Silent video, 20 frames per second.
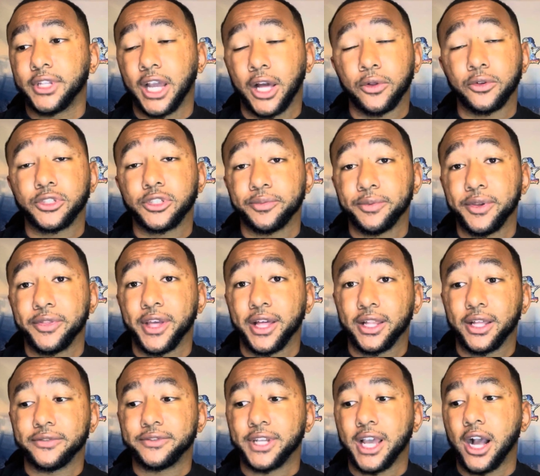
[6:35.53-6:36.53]
Smith at
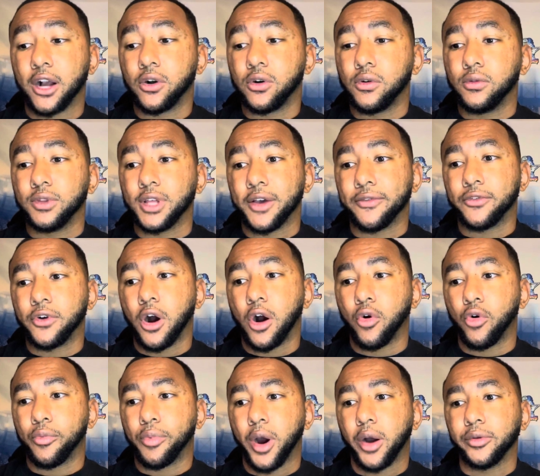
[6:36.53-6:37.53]
left tackle. Left guard
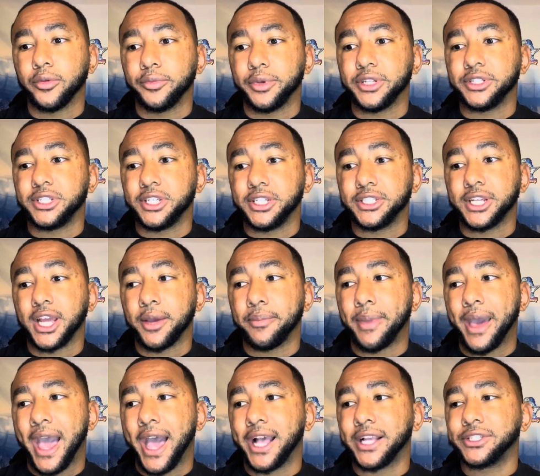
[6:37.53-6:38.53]
will probably be T.J.
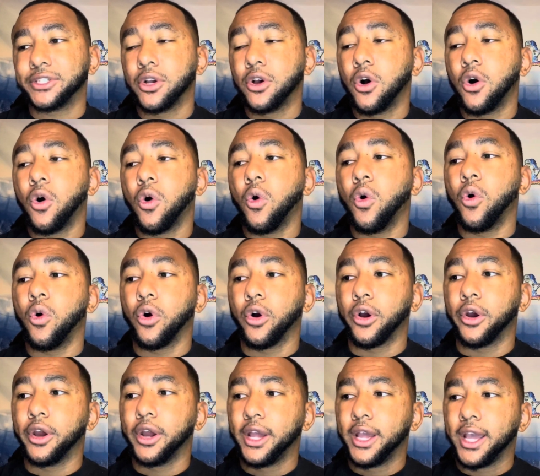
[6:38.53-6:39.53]
Bass.
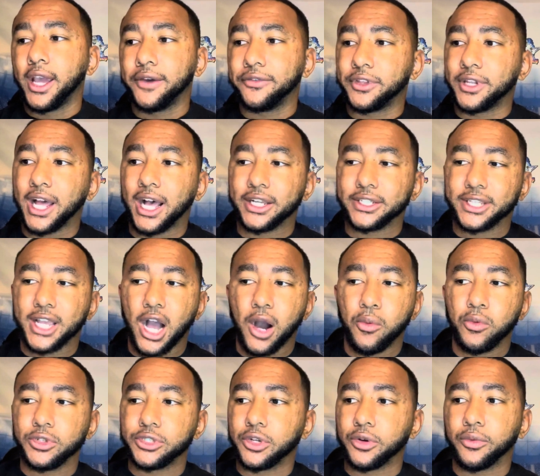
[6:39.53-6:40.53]
Or if the Dallas
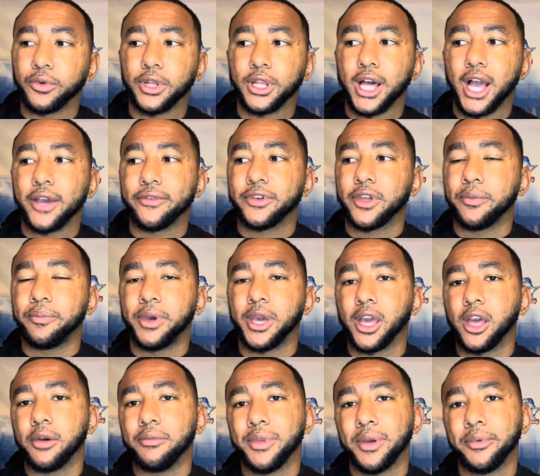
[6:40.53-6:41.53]
Cowboys in real life can pick
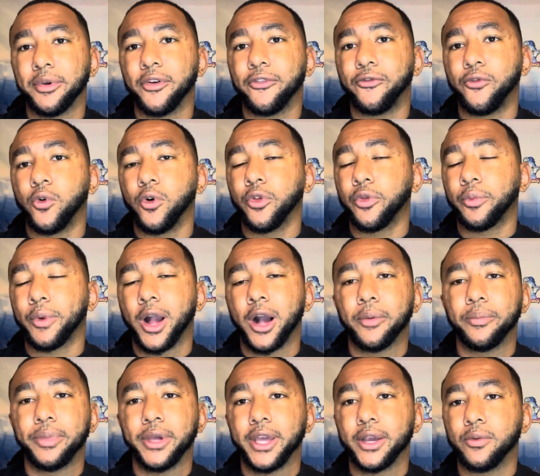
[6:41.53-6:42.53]
up maybe a fourth
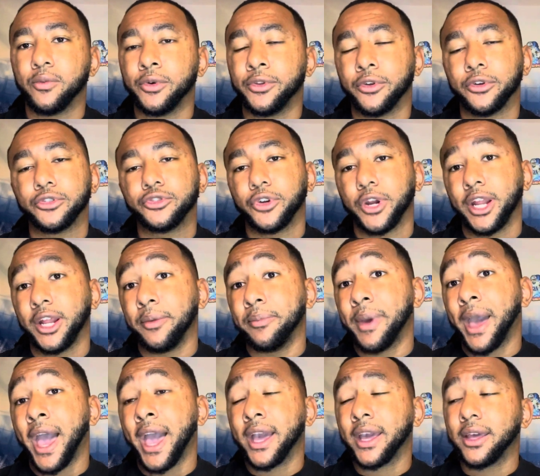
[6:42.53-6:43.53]
round pick when they're trading
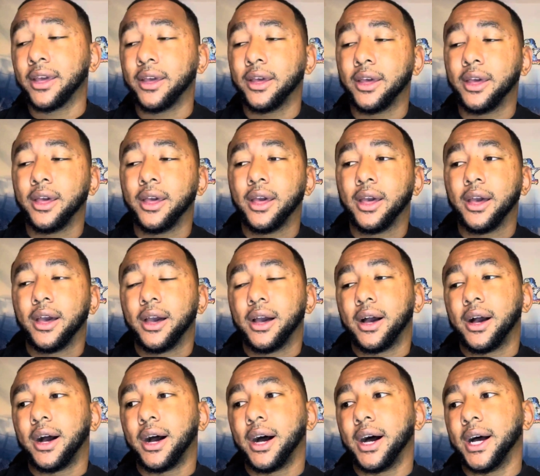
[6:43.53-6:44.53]
back,
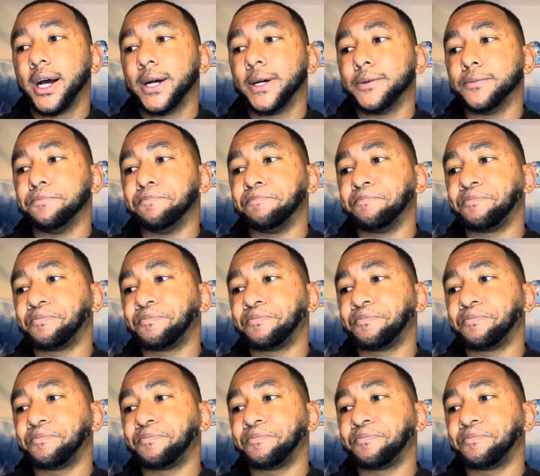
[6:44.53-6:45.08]
um,